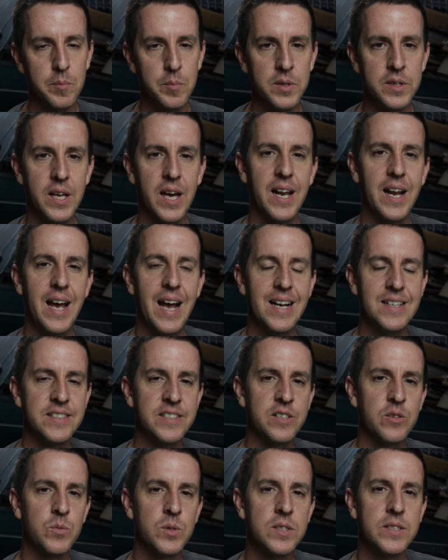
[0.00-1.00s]
but that
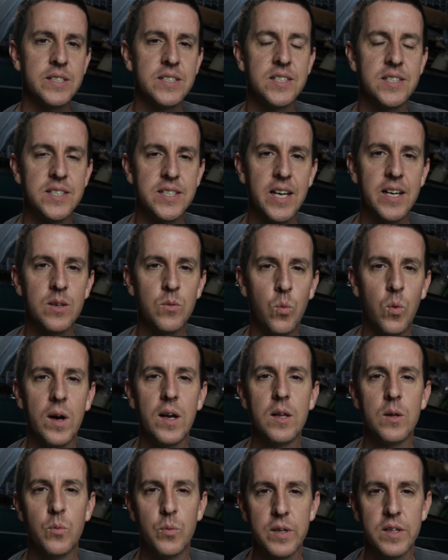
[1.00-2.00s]
hasn't really set
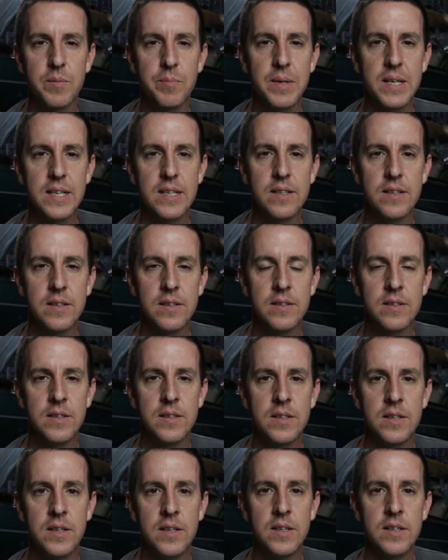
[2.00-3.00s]
well with me.
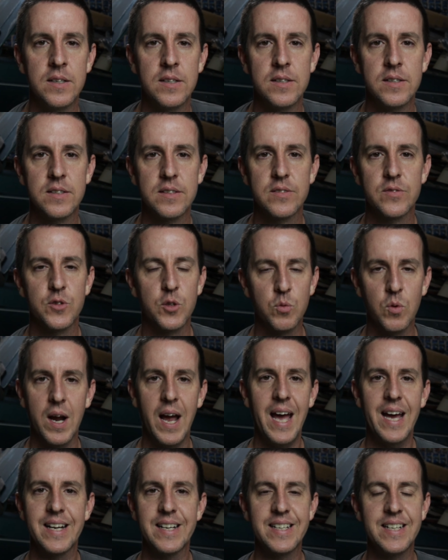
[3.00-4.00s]
The
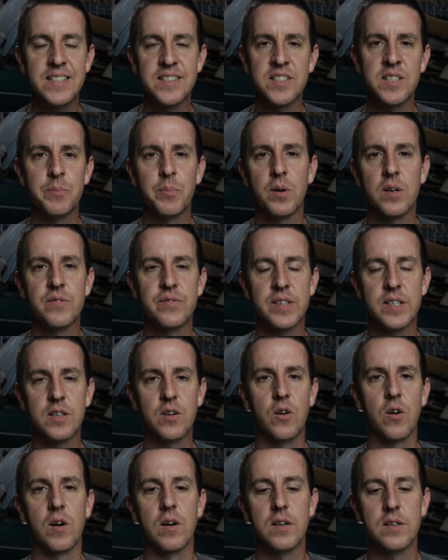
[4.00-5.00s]
Rat isn't a perfect
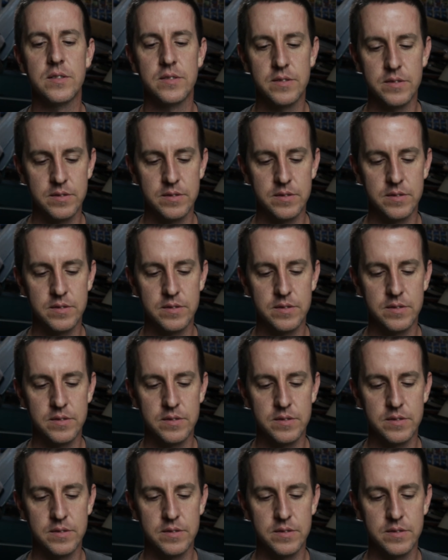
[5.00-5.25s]
car.